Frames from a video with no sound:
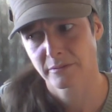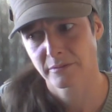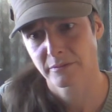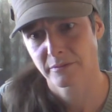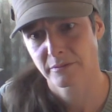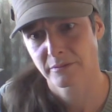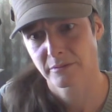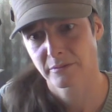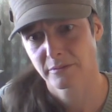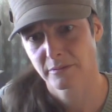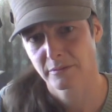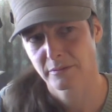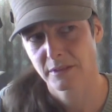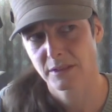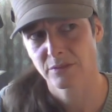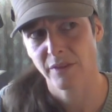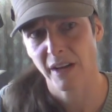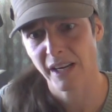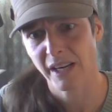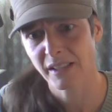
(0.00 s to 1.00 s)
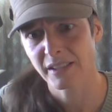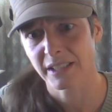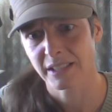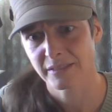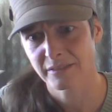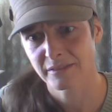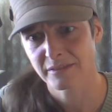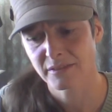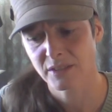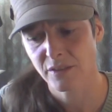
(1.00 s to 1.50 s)
No. It's violent.
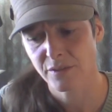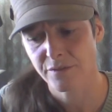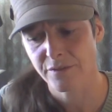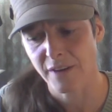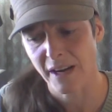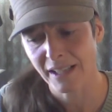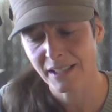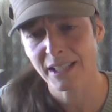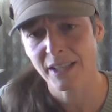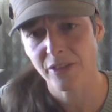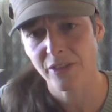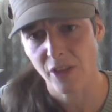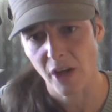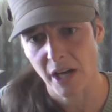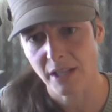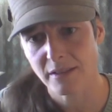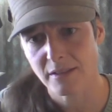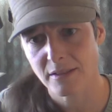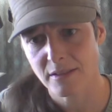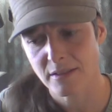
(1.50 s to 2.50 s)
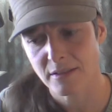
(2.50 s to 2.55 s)
you have violent thoughts.